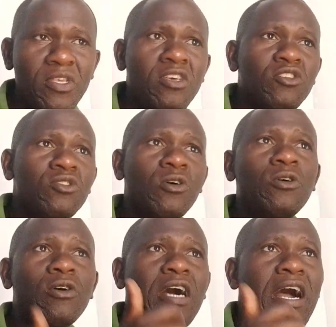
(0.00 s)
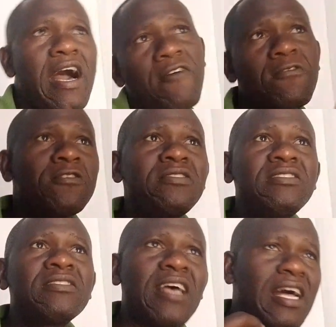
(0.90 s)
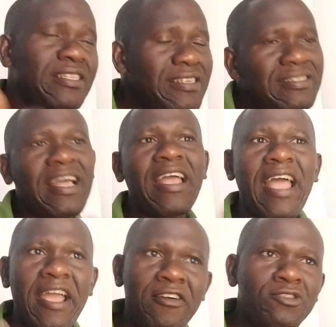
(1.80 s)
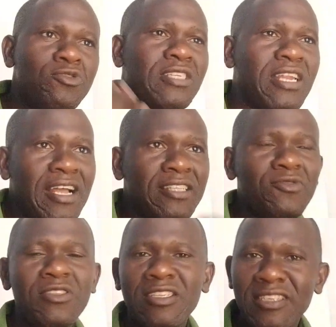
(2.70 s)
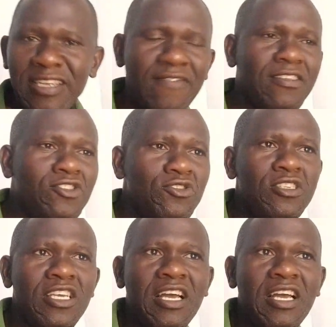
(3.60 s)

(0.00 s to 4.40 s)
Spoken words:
So of course, at least I got to interact with David Jr.